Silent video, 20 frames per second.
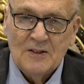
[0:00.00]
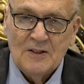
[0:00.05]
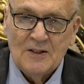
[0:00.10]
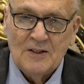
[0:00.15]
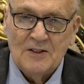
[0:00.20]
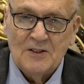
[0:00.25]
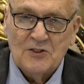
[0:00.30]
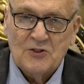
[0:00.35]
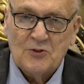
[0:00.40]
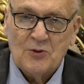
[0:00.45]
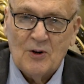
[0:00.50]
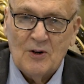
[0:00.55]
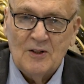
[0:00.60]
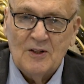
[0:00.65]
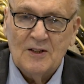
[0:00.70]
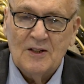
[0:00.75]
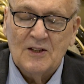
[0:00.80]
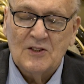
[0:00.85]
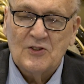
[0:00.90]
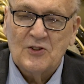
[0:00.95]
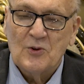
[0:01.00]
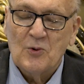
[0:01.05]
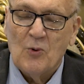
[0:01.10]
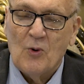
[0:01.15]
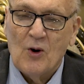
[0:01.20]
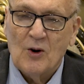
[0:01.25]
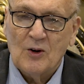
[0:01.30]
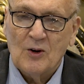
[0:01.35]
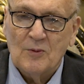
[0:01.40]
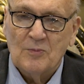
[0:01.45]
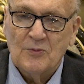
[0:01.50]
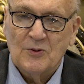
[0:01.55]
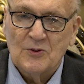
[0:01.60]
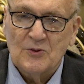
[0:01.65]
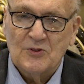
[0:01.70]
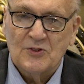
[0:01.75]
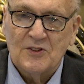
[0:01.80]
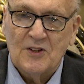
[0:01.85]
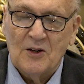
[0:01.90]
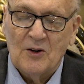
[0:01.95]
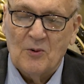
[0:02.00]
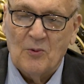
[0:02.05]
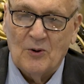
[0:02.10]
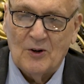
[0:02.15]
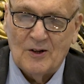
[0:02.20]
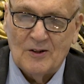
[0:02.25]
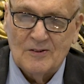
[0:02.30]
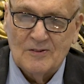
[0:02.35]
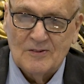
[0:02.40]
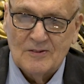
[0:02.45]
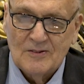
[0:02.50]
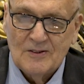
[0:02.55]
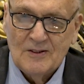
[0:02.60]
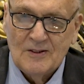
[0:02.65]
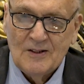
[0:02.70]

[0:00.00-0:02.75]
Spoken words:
And he's trying to get you to walk up those stairways.